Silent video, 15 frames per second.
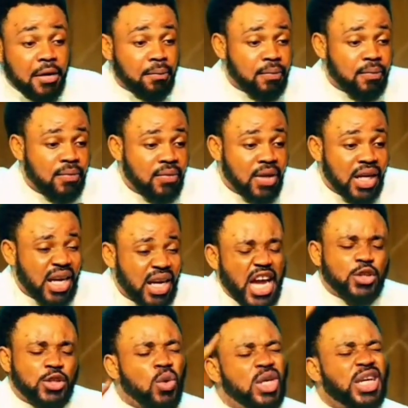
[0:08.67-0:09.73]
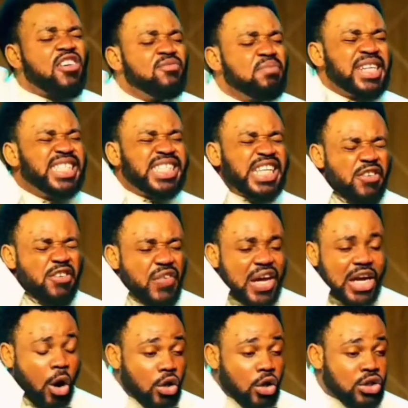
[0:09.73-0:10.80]
with him. It would have been
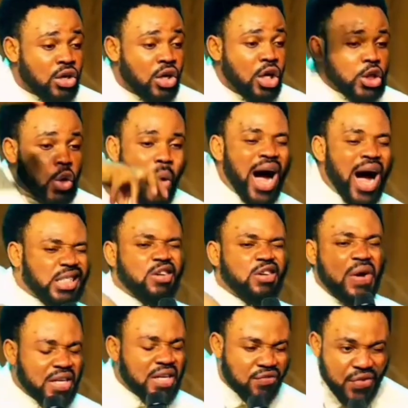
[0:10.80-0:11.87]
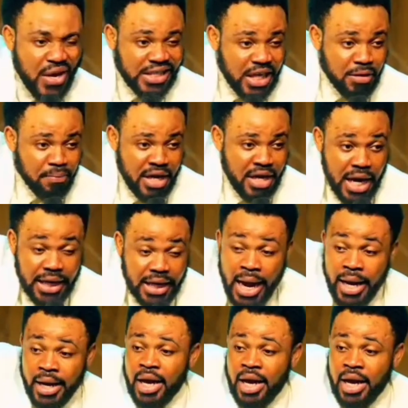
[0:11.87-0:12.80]
difficult to activate faith in me